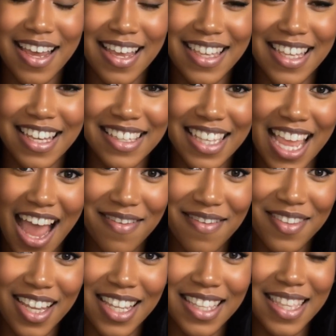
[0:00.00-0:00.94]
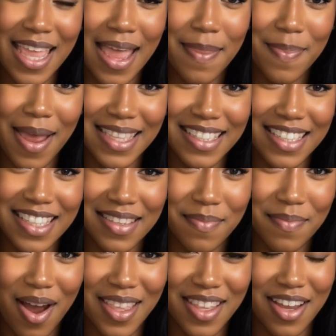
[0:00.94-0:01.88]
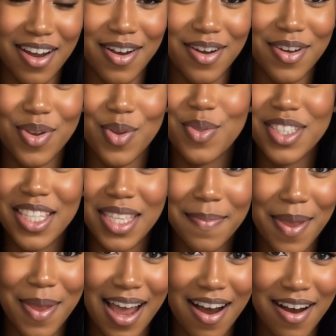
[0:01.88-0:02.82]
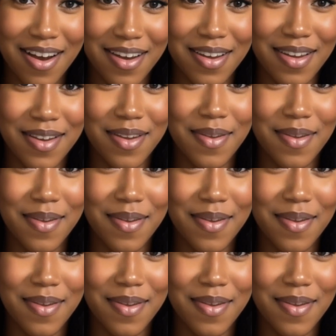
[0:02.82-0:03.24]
There's evidence that Betsy's mother, Lucy Bell,